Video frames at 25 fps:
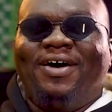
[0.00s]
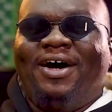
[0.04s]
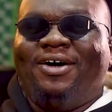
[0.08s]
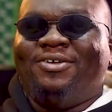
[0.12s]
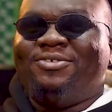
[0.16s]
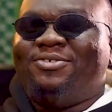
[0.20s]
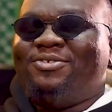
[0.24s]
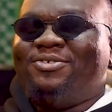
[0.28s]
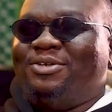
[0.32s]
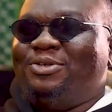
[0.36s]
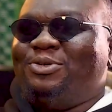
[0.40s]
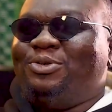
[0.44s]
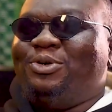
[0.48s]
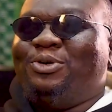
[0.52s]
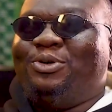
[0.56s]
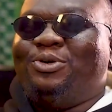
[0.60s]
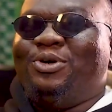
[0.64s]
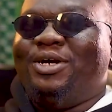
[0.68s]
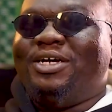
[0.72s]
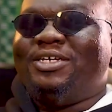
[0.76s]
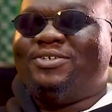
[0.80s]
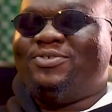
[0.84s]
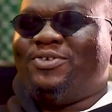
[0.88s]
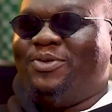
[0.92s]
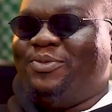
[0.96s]
out Rodrygo
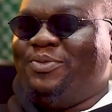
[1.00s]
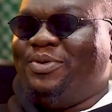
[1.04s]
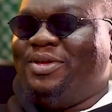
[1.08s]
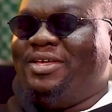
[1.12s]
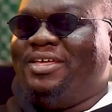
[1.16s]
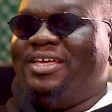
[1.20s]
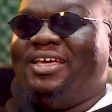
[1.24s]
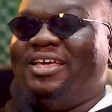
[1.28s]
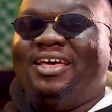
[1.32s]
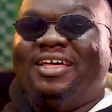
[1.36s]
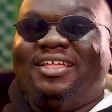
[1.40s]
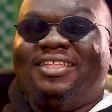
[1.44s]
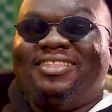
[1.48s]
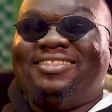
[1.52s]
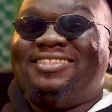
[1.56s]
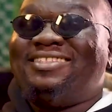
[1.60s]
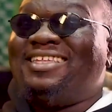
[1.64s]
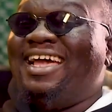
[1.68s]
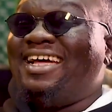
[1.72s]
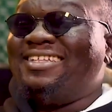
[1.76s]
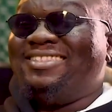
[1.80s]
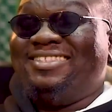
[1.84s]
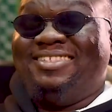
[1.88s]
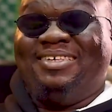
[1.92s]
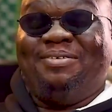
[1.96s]
Goes from a
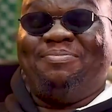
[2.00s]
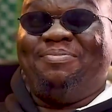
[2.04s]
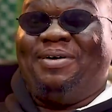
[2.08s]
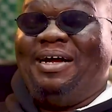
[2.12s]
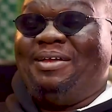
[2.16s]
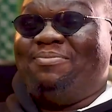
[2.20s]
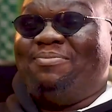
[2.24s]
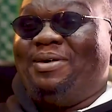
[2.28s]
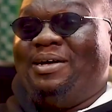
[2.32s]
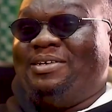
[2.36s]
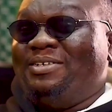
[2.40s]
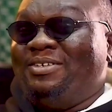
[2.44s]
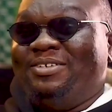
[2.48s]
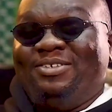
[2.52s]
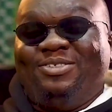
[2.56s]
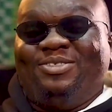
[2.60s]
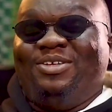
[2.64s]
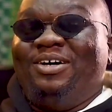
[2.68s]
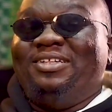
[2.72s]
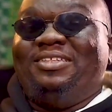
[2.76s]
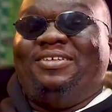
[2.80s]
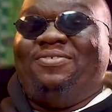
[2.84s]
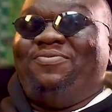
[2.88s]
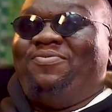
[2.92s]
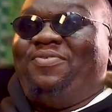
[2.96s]
30-man, but this is
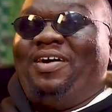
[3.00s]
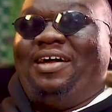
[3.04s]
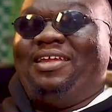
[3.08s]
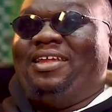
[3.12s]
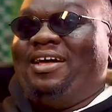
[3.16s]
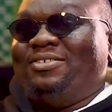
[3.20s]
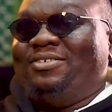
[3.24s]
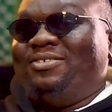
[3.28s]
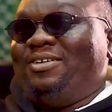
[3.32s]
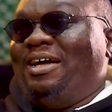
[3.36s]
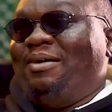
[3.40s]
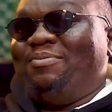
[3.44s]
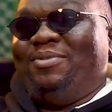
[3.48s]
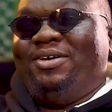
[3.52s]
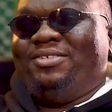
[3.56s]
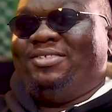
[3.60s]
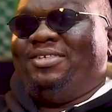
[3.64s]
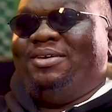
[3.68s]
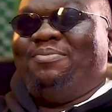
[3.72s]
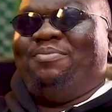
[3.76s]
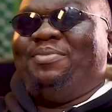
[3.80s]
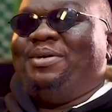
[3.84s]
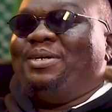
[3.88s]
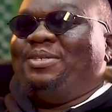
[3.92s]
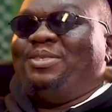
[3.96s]
not the final. I'm not
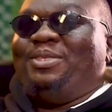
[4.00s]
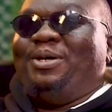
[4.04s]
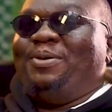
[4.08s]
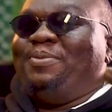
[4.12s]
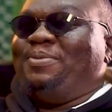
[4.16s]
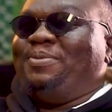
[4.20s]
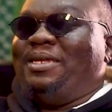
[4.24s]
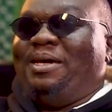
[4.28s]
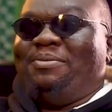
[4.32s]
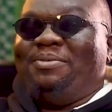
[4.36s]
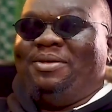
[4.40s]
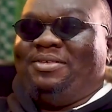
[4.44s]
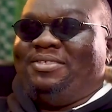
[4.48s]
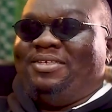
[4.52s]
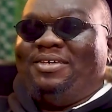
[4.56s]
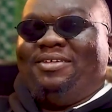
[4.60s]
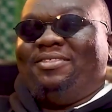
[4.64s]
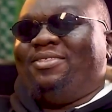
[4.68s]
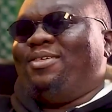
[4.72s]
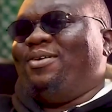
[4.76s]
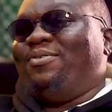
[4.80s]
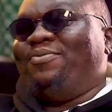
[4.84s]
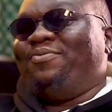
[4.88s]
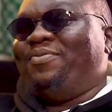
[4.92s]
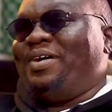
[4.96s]
saying make top 3. I'm not saying
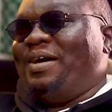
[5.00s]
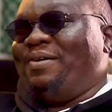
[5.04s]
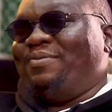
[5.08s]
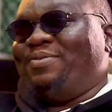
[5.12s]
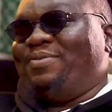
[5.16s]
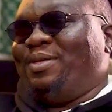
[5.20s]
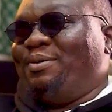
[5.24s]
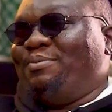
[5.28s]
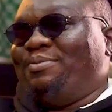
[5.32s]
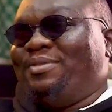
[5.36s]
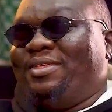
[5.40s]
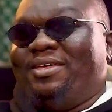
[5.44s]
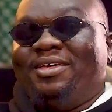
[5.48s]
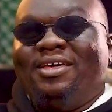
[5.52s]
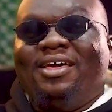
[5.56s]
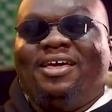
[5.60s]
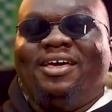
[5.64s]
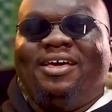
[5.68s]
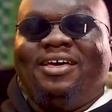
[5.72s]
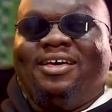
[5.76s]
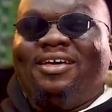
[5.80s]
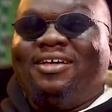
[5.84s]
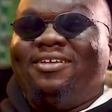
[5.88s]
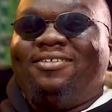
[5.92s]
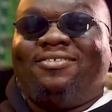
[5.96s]
top 5, top 10.
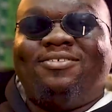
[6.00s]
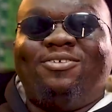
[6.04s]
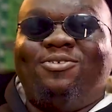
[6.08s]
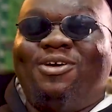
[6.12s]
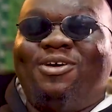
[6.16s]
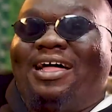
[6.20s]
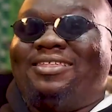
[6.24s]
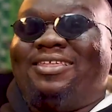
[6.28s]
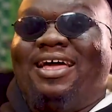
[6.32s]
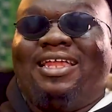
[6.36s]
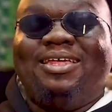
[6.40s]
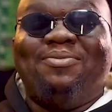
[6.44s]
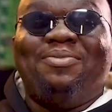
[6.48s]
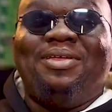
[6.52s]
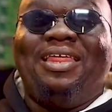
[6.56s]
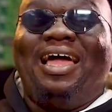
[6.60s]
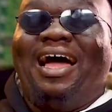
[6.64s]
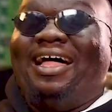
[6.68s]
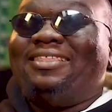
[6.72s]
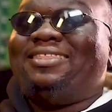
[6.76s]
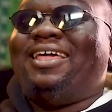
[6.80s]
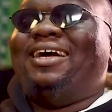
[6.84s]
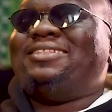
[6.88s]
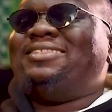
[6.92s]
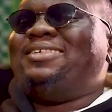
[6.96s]
You are telling me there
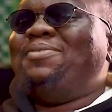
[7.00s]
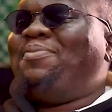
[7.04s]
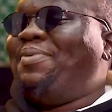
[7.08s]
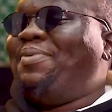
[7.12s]
are 30